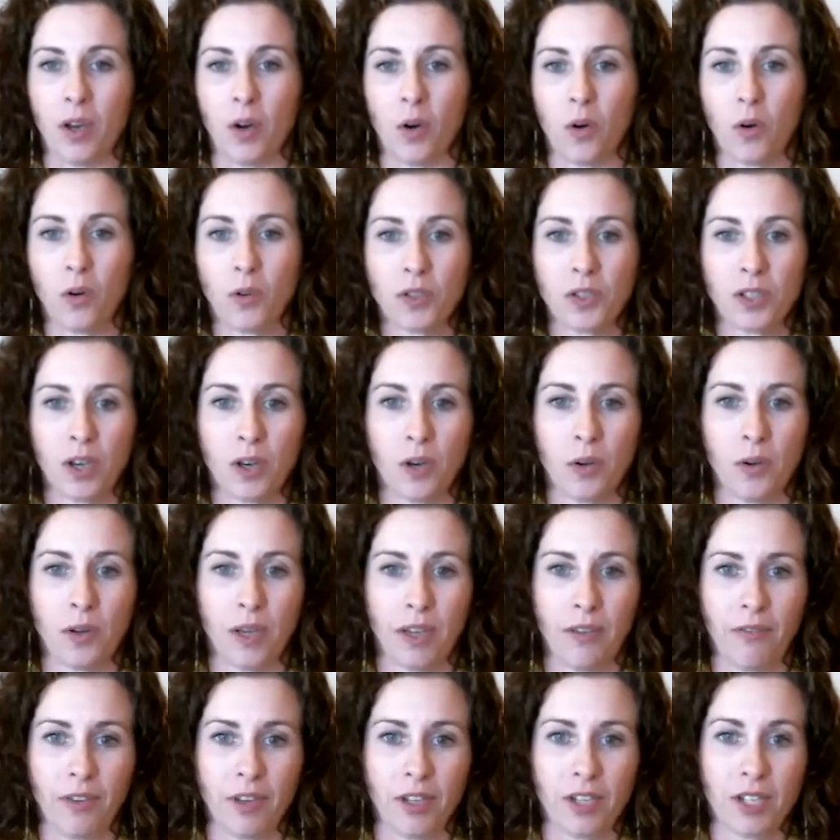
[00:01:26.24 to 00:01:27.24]
Also,
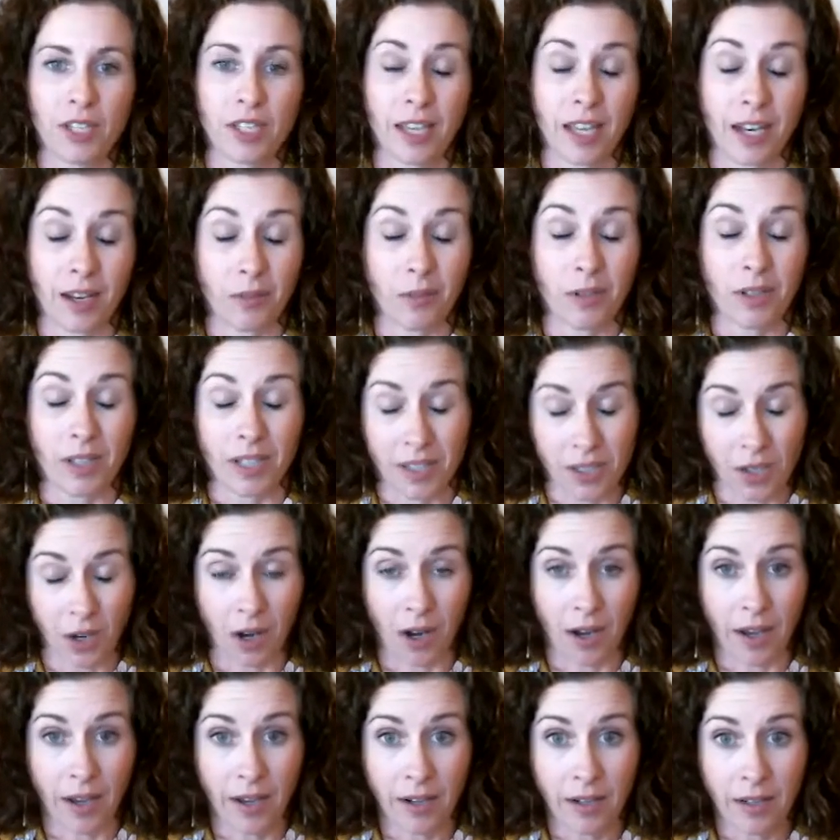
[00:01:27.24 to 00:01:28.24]
if you're just getting really
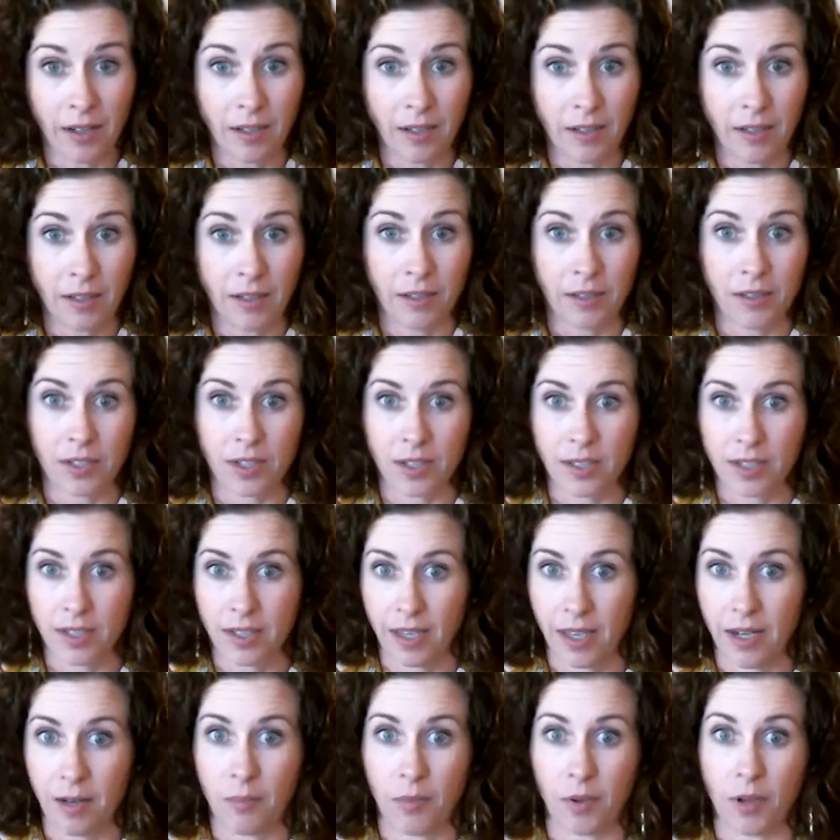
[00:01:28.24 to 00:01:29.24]
tired, just
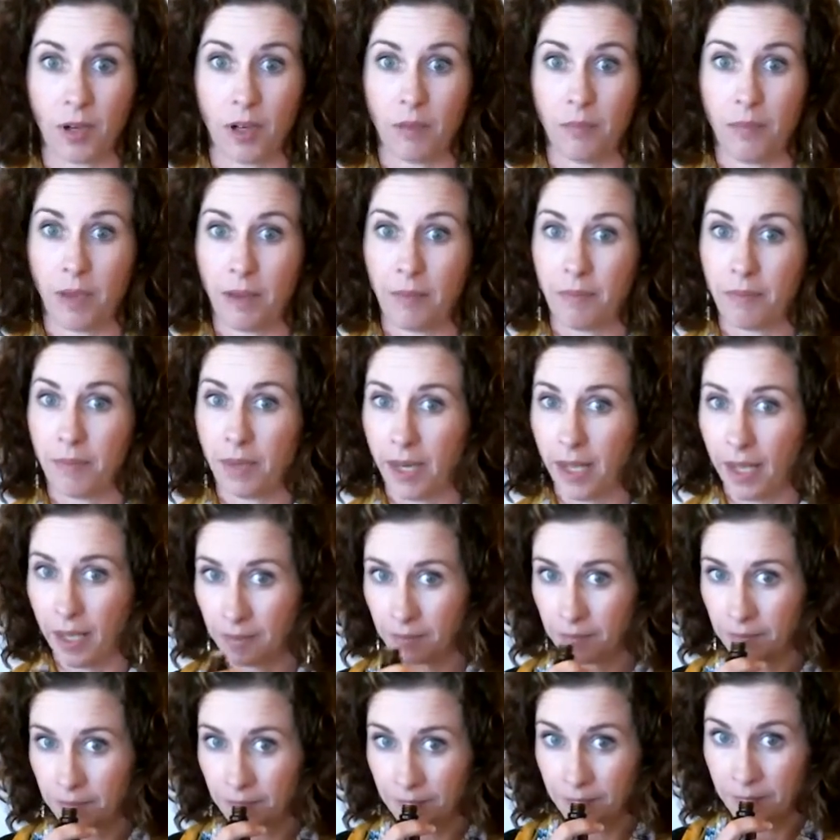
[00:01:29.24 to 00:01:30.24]
get a bottle of peppermint out
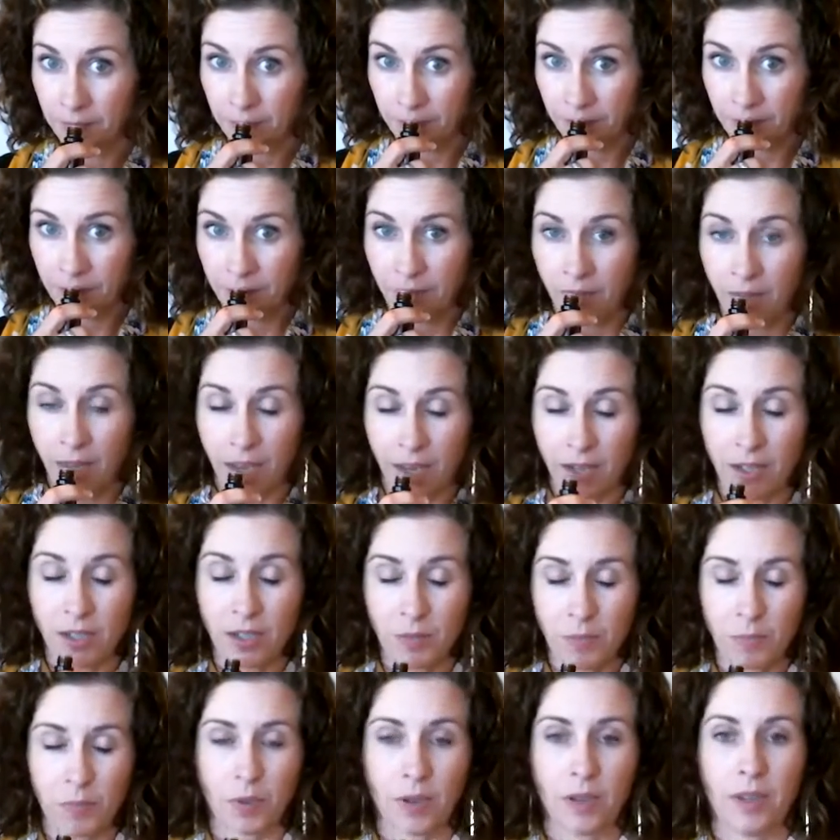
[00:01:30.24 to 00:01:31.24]
and
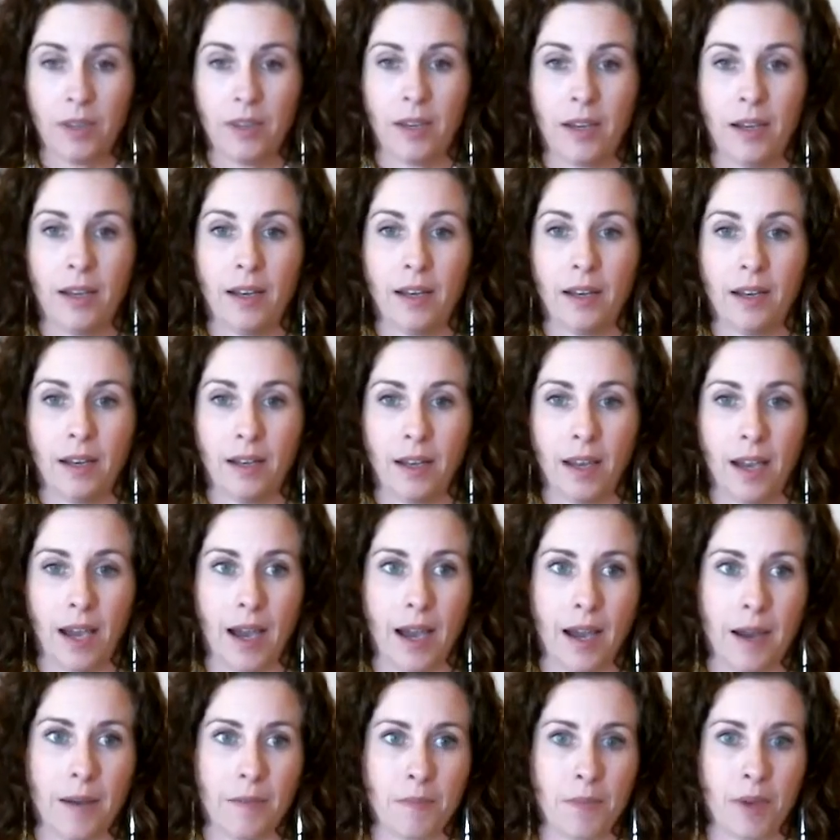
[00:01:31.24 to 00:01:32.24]
just breathe it in.
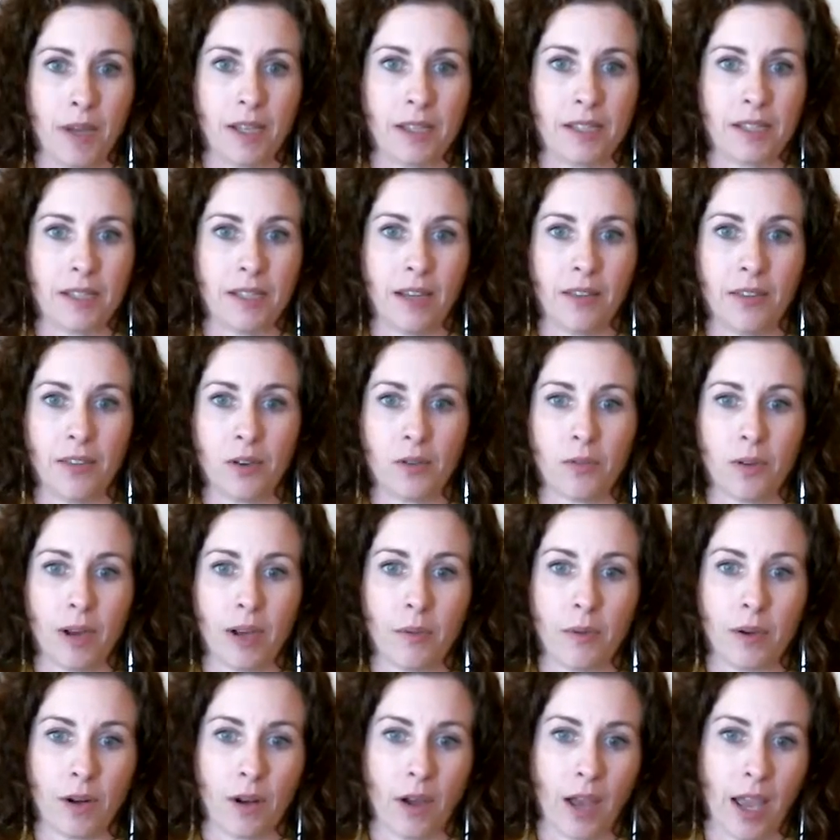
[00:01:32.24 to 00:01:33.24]
It's another
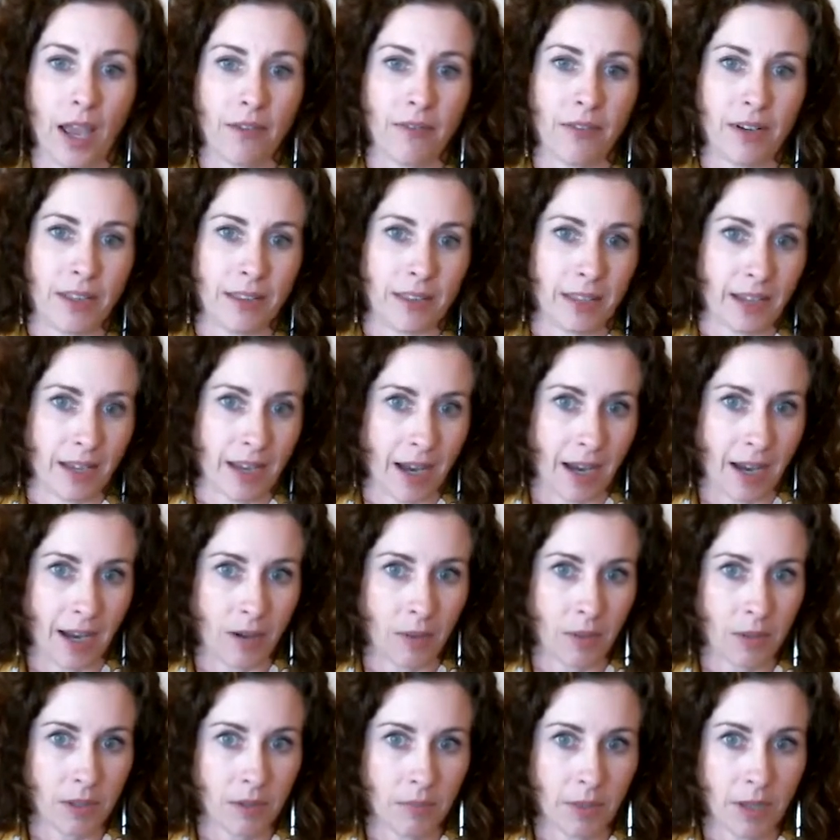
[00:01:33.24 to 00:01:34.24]
great one. I have it in the
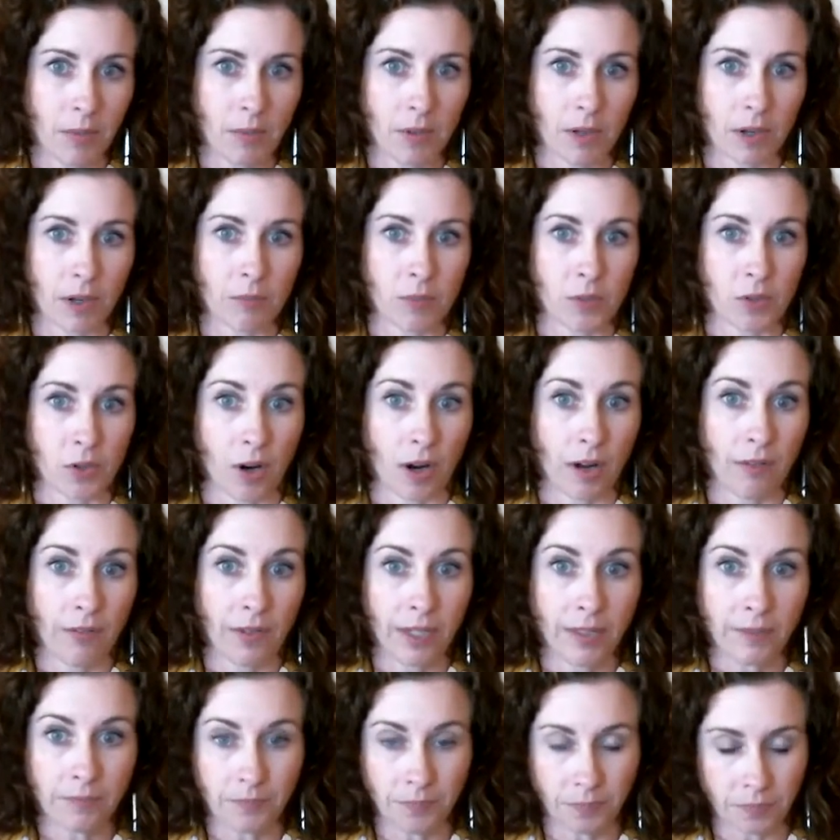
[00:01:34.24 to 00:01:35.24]
car with me when I'm
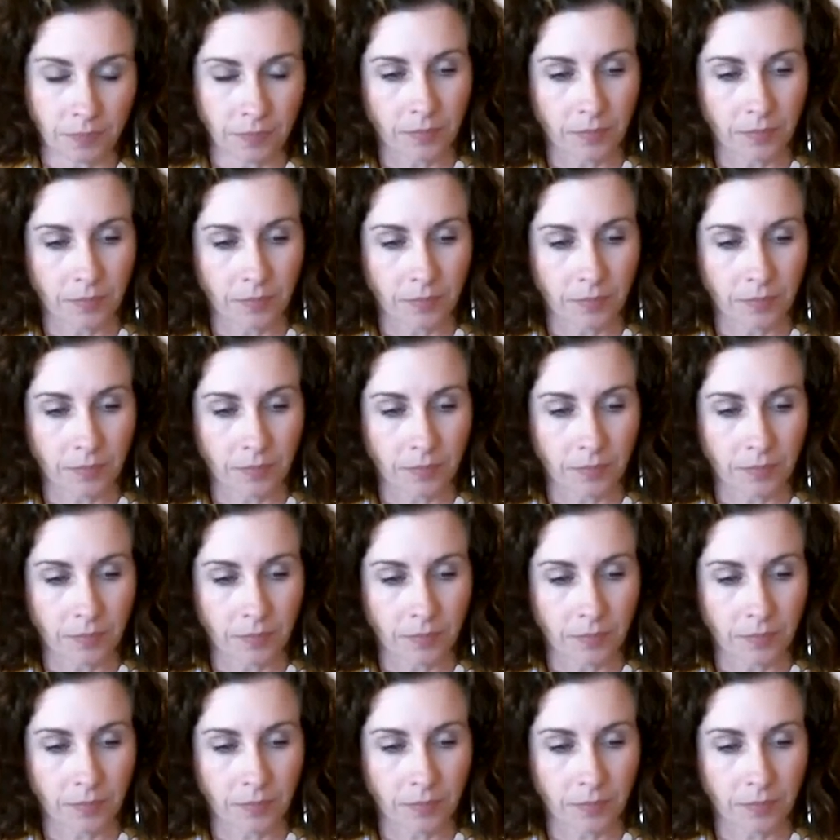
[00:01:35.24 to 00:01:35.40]
driving.